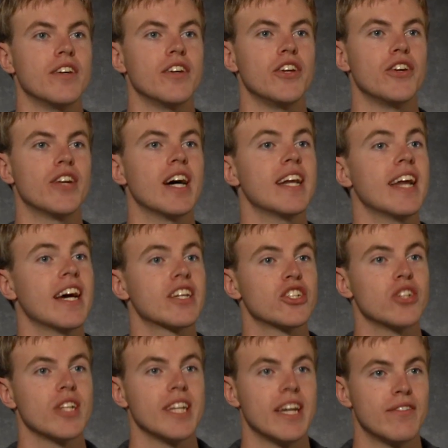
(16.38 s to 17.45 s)
You're not
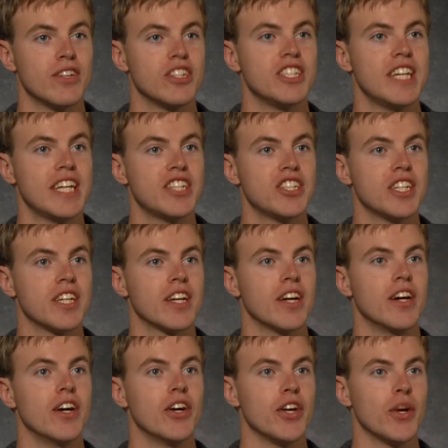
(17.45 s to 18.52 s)
actually ever changing
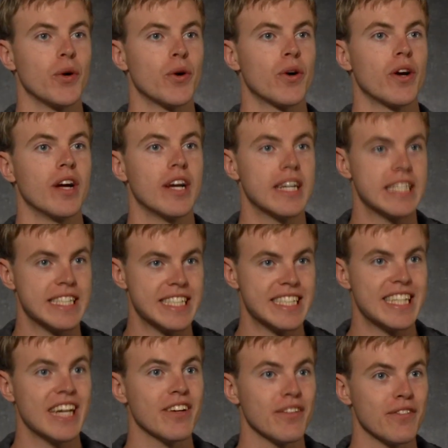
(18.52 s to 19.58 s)

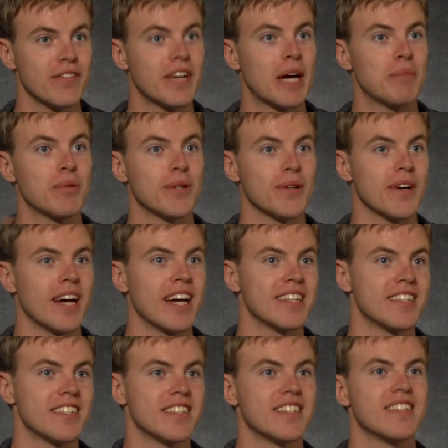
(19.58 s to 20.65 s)
yourself, capital S.